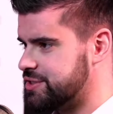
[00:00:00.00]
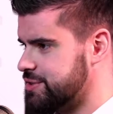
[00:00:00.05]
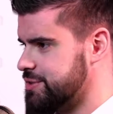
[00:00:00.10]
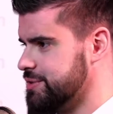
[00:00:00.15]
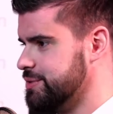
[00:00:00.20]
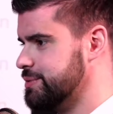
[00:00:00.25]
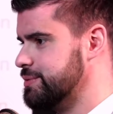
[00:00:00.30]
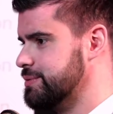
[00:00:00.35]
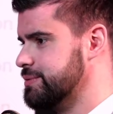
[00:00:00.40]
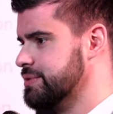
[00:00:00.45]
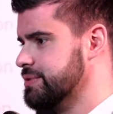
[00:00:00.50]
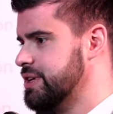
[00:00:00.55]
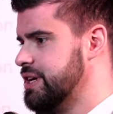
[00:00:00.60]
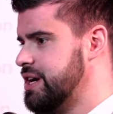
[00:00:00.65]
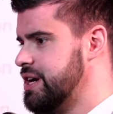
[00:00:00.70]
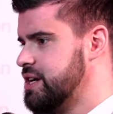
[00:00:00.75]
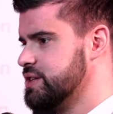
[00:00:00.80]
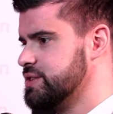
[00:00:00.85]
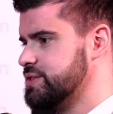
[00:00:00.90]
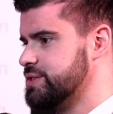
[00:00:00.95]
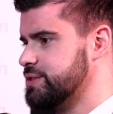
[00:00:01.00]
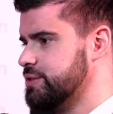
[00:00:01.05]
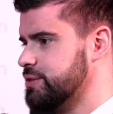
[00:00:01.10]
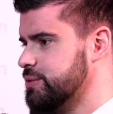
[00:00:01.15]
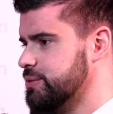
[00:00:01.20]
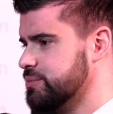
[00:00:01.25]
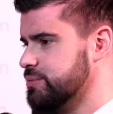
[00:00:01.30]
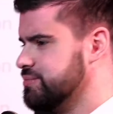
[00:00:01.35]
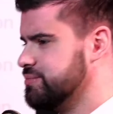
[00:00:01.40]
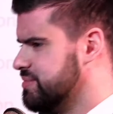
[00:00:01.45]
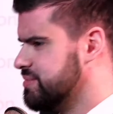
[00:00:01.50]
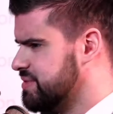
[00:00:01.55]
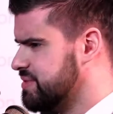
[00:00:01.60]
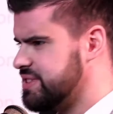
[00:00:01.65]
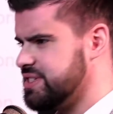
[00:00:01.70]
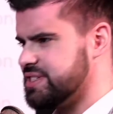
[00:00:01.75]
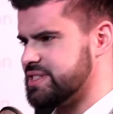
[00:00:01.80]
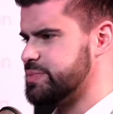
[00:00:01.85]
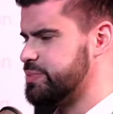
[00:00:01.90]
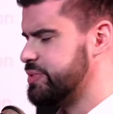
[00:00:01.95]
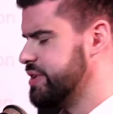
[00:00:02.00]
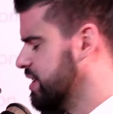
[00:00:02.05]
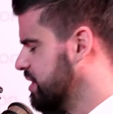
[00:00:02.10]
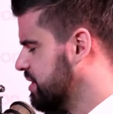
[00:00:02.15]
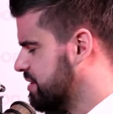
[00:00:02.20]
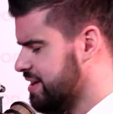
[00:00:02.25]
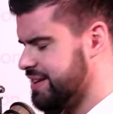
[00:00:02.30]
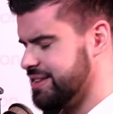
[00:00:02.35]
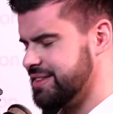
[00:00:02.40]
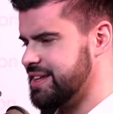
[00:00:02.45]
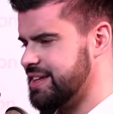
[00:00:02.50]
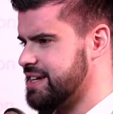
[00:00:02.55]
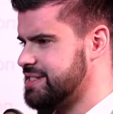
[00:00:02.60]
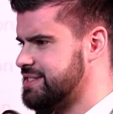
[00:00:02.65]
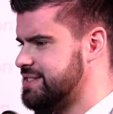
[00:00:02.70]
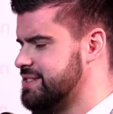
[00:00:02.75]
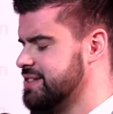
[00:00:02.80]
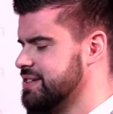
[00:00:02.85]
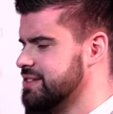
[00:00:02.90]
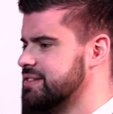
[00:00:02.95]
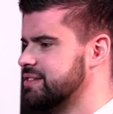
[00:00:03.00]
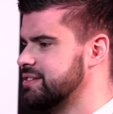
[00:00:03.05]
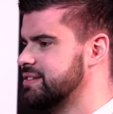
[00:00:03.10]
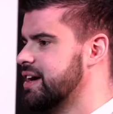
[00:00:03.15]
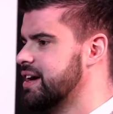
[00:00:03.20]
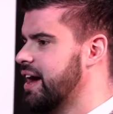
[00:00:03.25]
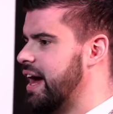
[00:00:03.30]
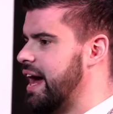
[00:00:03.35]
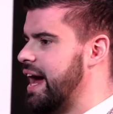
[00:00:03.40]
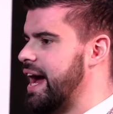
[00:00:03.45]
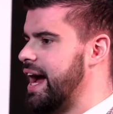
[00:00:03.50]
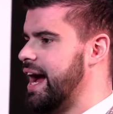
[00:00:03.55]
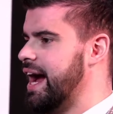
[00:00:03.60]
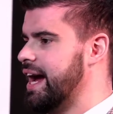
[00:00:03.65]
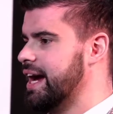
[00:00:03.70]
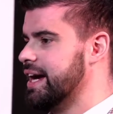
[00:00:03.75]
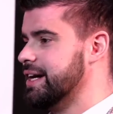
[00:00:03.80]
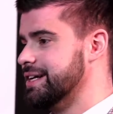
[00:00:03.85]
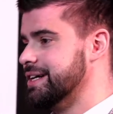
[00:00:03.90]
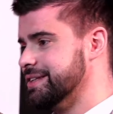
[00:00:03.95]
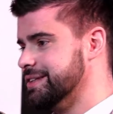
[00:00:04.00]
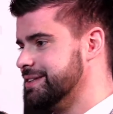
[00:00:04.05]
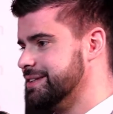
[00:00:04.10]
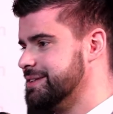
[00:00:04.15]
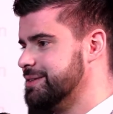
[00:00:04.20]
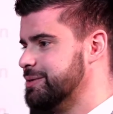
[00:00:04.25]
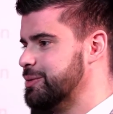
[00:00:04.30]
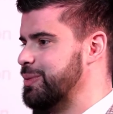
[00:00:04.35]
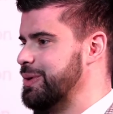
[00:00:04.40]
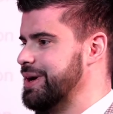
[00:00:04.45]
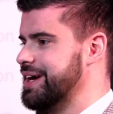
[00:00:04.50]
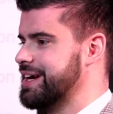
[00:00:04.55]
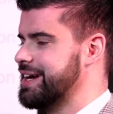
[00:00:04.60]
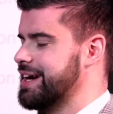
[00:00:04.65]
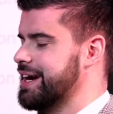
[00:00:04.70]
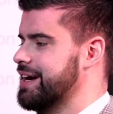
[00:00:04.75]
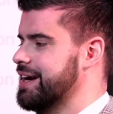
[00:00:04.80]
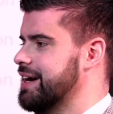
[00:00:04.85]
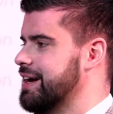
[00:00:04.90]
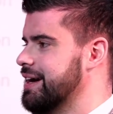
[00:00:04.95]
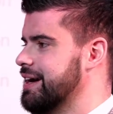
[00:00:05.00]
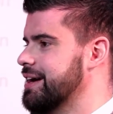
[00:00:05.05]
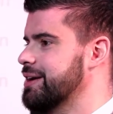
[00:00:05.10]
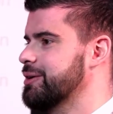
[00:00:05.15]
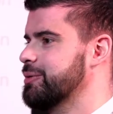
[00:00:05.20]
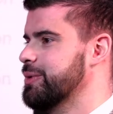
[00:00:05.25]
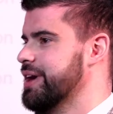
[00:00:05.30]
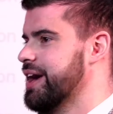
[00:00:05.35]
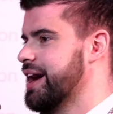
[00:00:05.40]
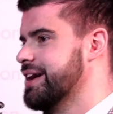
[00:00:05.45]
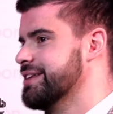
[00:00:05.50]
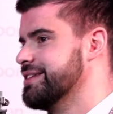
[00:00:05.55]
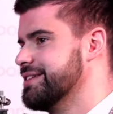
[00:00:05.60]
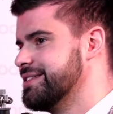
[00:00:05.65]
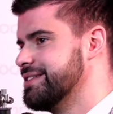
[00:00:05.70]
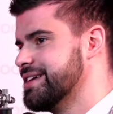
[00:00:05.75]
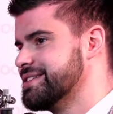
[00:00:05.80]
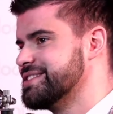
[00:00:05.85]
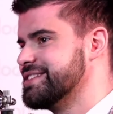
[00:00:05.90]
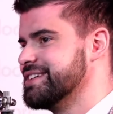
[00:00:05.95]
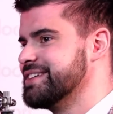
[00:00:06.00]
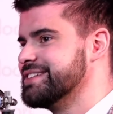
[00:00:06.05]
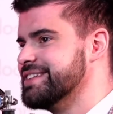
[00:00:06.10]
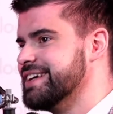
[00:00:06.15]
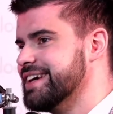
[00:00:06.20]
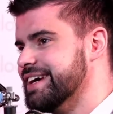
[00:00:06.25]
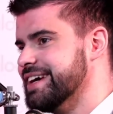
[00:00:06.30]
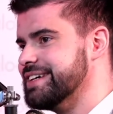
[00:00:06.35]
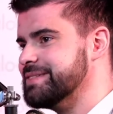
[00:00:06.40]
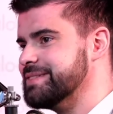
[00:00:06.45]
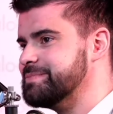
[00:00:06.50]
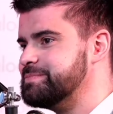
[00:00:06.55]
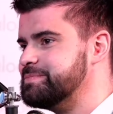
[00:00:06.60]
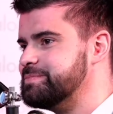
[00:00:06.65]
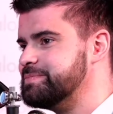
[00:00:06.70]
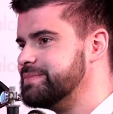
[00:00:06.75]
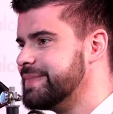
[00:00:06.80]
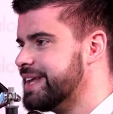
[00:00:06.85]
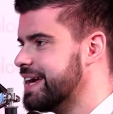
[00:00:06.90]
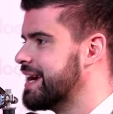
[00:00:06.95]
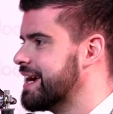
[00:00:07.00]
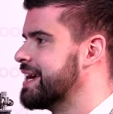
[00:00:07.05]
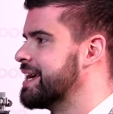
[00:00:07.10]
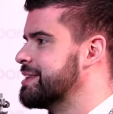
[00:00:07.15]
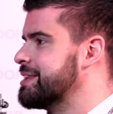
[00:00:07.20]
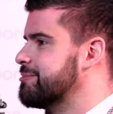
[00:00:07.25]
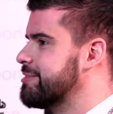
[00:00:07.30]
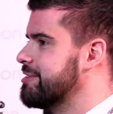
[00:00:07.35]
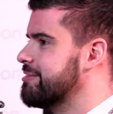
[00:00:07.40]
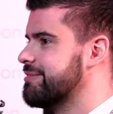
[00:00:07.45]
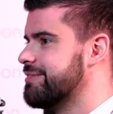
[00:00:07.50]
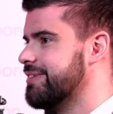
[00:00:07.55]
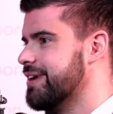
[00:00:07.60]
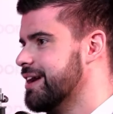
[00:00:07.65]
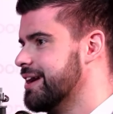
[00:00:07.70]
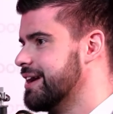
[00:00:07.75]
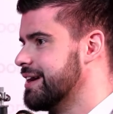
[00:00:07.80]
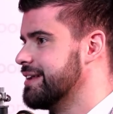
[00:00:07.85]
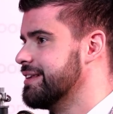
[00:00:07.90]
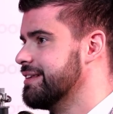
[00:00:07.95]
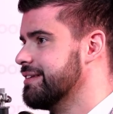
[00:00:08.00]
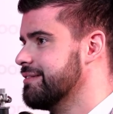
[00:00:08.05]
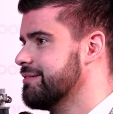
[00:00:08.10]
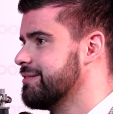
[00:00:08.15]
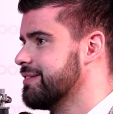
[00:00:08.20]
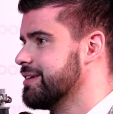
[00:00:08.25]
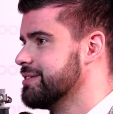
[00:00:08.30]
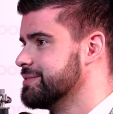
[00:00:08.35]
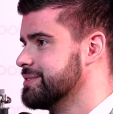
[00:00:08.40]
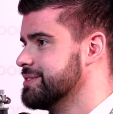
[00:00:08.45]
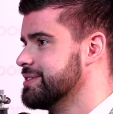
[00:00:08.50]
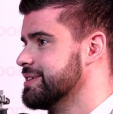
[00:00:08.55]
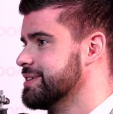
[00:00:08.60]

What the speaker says: soon. So this sprint and that's it. And we had a testing day, and we found